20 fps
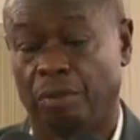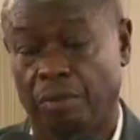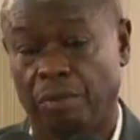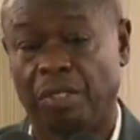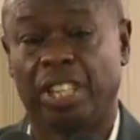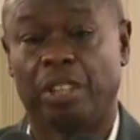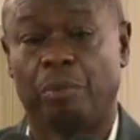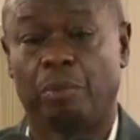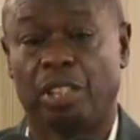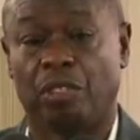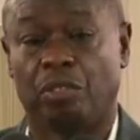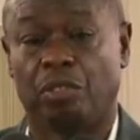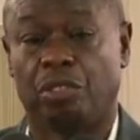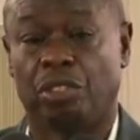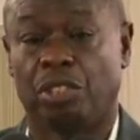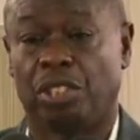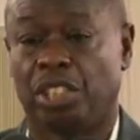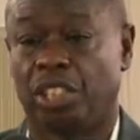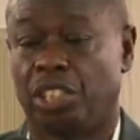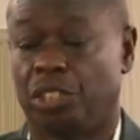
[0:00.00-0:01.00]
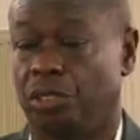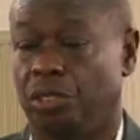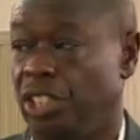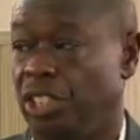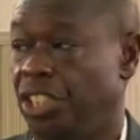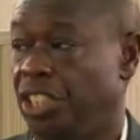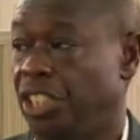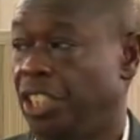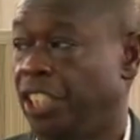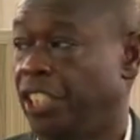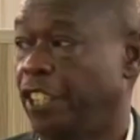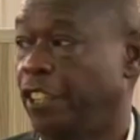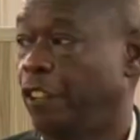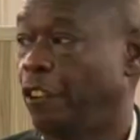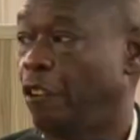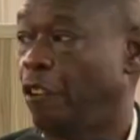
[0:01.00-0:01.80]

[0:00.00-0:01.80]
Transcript: very patriotic judiciary,